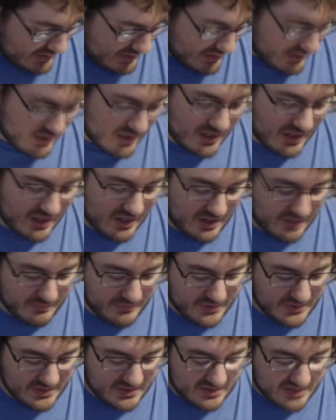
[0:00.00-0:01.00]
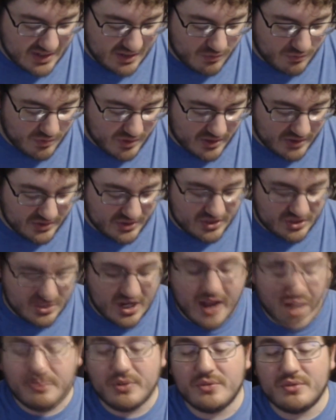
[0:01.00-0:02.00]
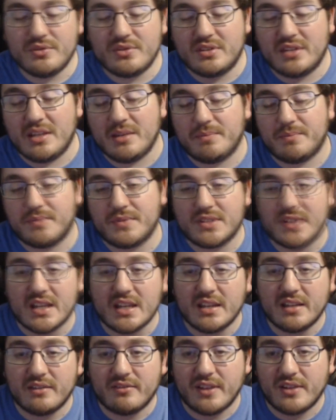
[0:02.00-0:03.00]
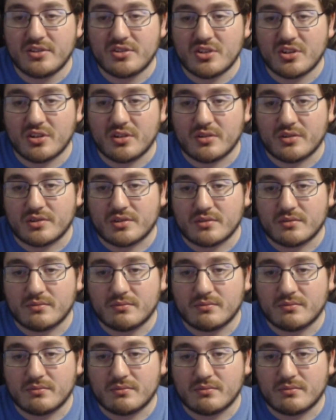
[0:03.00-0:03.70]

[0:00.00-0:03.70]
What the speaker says: SeaWorld Shamu's Deep Sea Adventures.